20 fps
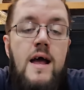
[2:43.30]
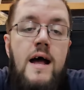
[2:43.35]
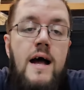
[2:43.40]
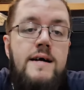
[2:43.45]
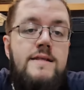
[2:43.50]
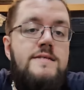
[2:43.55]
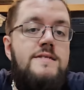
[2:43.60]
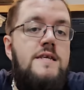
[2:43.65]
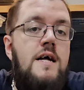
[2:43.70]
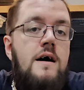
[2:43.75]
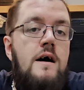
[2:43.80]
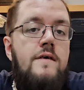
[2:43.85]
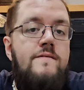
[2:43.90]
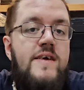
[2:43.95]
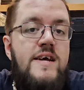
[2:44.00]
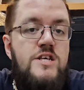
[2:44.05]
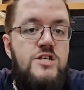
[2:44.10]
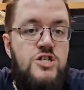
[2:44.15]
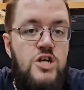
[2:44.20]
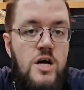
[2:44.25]
At the start of
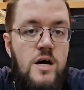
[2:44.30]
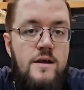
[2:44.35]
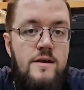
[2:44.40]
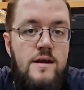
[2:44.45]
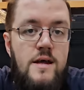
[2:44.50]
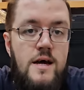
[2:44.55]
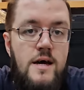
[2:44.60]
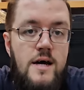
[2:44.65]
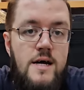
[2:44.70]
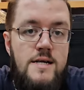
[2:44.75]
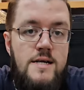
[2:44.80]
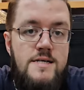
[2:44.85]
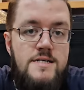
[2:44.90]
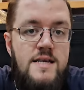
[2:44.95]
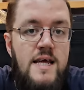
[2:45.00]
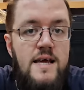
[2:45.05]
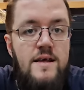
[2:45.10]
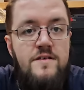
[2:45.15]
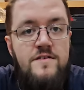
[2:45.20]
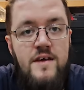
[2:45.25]
each turn,
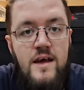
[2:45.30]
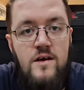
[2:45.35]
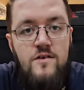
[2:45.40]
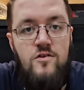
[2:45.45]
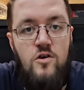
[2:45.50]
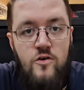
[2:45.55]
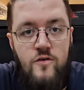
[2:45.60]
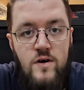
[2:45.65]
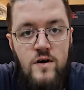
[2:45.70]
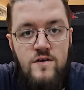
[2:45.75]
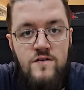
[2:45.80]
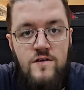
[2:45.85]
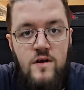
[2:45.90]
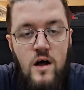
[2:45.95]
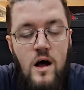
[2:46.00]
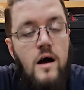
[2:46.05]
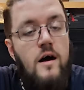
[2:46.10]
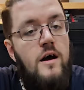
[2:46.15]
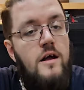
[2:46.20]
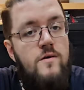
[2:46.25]
D6 Uruks
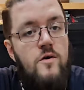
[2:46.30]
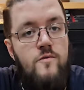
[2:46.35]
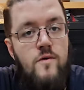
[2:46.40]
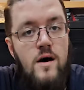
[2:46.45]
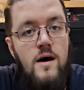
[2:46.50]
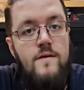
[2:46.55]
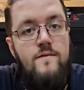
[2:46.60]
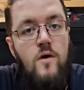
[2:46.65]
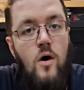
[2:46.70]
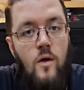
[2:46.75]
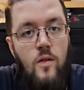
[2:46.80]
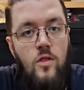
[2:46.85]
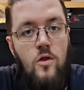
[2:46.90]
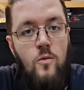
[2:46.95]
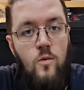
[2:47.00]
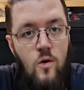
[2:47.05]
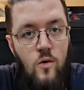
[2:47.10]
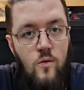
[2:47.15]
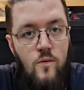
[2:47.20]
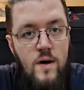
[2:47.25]
are going to arrive on the
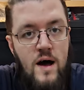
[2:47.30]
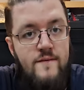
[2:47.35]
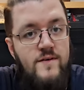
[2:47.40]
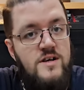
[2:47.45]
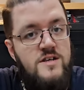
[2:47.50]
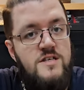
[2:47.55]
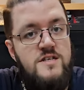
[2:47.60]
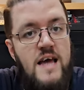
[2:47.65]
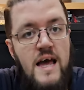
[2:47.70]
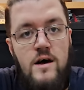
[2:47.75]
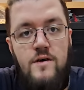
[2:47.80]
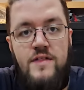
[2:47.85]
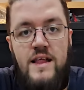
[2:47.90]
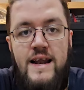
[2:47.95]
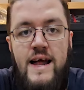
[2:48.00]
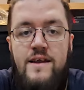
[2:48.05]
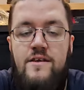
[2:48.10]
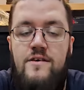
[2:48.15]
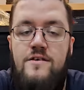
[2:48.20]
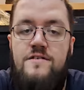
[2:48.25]
wall, having scaled the
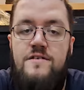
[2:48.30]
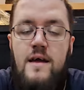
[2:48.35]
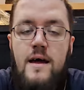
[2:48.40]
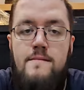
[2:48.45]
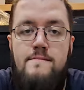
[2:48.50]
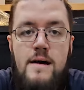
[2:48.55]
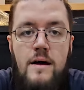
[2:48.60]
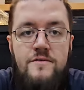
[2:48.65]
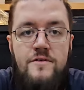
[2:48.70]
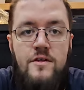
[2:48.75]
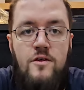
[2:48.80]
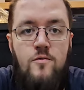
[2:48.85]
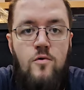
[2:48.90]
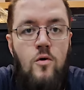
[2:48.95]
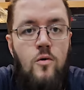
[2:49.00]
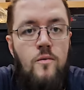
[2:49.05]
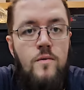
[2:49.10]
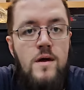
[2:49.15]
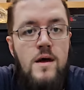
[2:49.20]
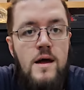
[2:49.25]
ladders and mounting the
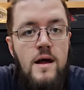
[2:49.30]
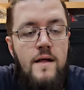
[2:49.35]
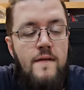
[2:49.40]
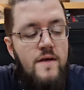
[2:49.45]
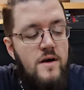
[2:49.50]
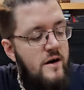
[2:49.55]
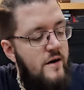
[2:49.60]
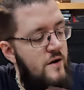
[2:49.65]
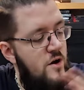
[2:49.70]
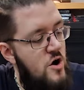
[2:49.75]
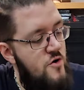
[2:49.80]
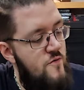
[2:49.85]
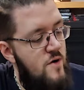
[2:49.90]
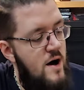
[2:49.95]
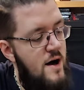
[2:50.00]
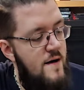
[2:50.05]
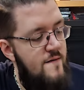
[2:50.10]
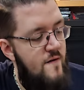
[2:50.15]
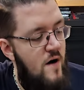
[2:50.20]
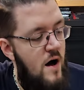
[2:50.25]
wall. They're going to
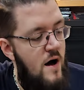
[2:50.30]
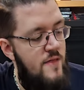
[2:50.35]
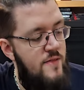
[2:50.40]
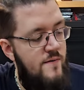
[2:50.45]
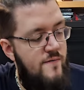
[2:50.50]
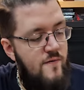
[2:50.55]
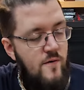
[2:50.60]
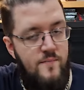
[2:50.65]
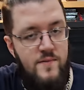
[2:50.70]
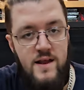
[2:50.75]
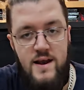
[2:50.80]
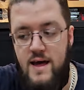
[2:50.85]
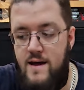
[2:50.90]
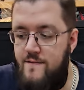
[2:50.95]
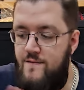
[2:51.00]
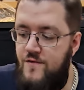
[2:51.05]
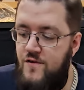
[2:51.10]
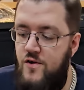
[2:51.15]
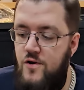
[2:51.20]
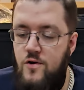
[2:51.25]
arrive either from the
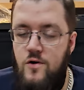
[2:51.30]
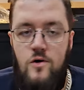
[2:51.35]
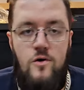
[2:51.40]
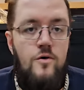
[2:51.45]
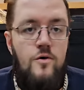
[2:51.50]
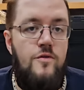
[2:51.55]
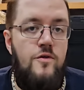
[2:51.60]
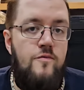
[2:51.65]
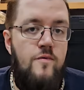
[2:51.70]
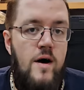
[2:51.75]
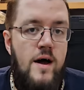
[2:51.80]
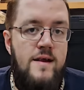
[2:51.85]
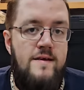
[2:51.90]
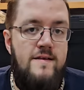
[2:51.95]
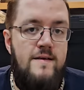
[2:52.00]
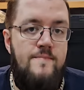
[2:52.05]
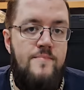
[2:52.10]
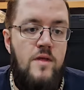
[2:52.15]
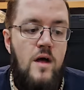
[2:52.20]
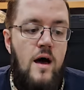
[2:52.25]
left or the right.
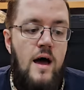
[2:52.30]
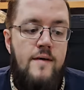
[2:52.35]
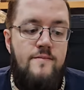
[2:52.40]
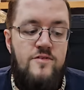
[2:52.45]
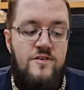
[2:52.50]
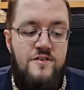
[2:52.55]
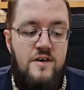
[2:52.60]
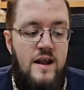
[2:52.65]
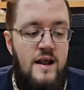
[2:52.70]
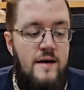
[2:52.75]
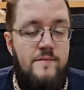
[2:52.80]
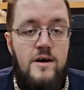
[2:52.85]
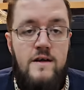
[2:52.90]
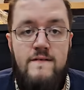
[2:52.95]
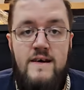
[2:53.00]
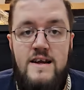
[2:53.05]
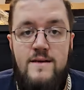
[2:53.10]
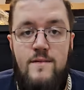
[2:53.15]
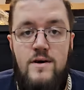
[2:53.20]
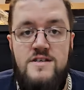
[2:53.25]
I haven't decided how I'm going to
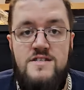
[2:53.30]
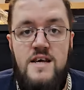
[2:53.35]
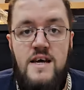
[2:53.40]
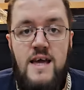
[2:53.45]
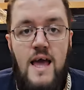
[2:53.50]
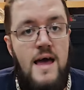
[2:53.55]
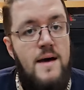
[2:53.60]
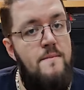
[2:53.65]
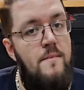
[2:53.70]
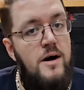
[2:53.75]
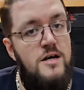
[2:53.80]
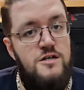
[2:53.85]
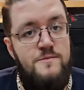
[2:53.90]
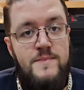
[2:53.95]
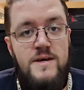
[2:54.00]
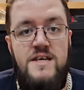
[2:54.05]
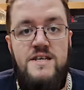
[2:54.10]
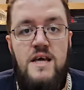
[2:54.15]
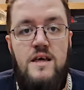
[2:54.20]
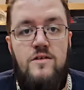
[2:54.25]
randomise that yet. It might just
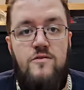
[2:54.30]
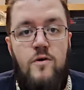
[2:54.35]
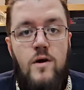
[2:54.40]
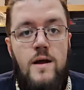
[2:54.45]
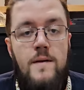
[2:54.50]
be a D3.